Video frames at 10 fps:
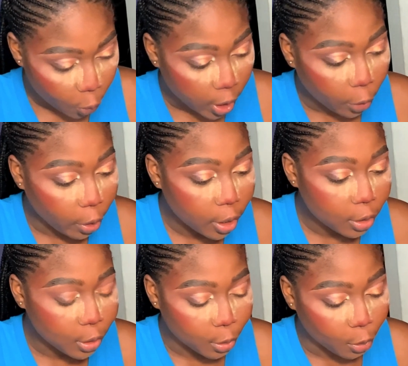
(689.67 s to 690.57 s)
we are
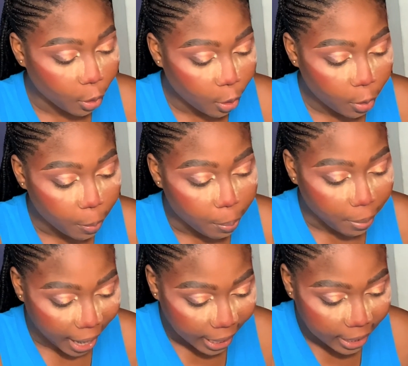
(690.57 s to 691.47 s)
going to go
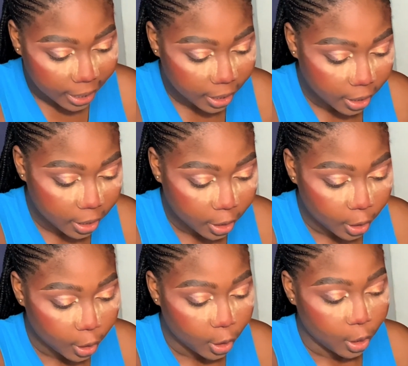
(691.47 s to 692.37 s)
back
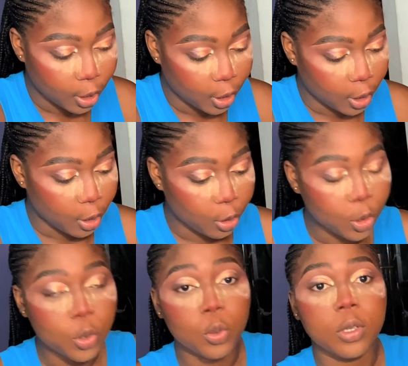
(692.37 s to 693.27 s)

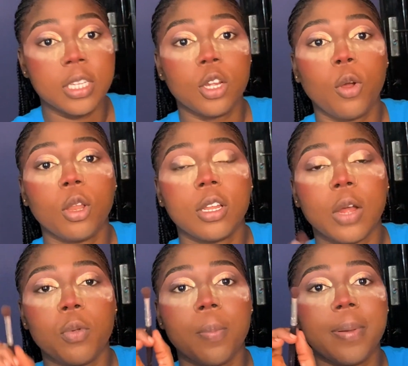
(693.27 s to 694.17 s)
to the color
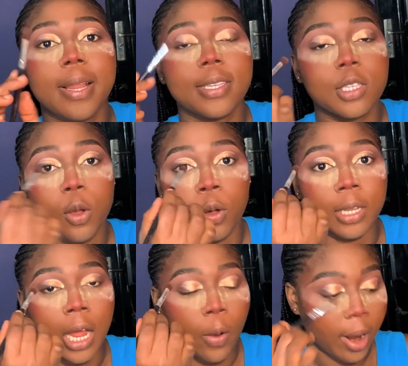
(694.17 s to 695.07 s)
that we placed
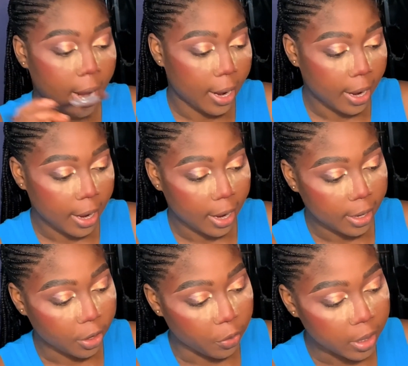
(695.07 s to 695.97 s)
on our
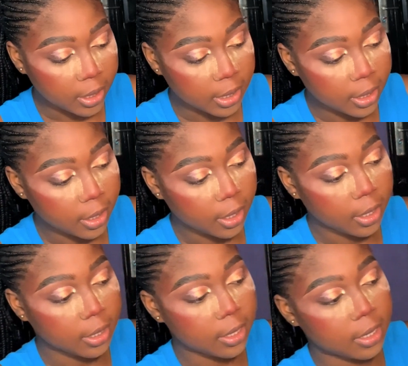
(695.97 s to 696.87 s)
crease.
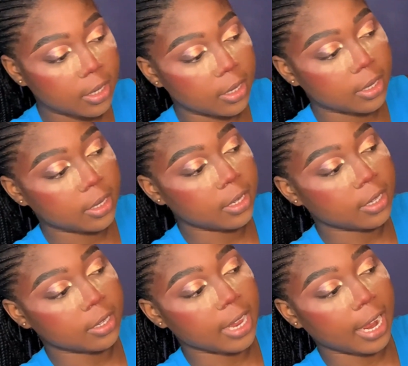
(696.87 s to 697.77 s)
This is it,
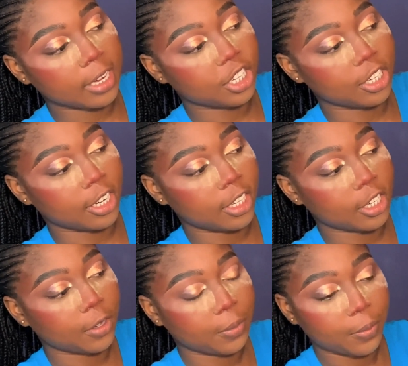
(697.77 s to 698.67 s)
this dark shade.
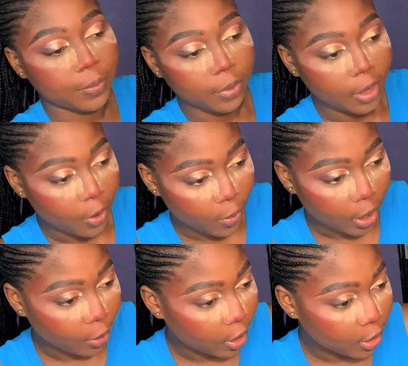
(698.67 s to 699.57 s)

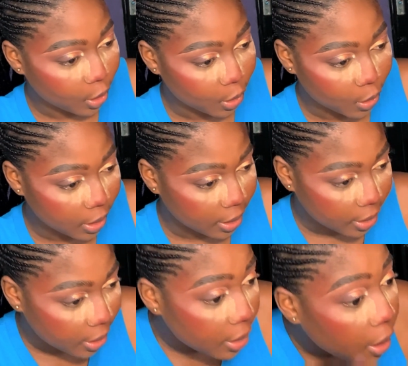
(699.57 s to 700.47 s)
We are going to use it